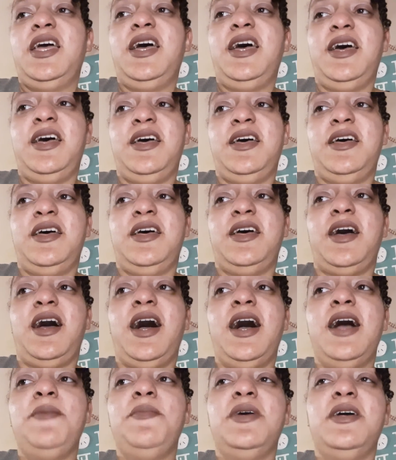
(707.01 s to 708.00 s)

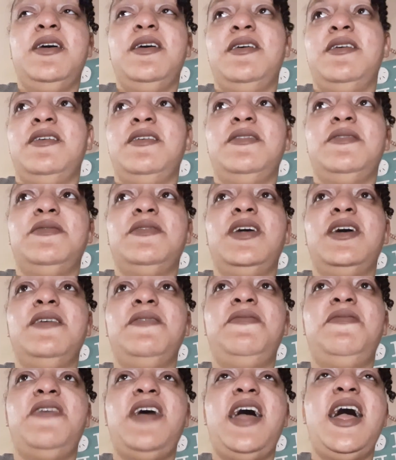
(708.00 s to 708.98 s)
I'm a
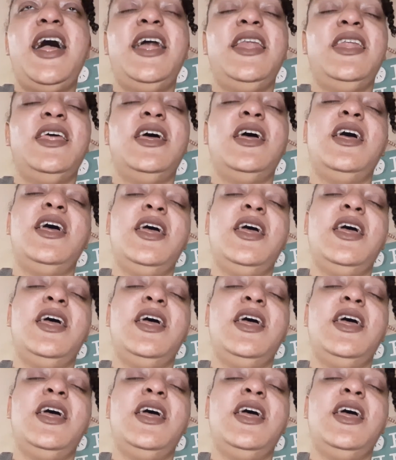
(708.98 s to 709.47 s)
fat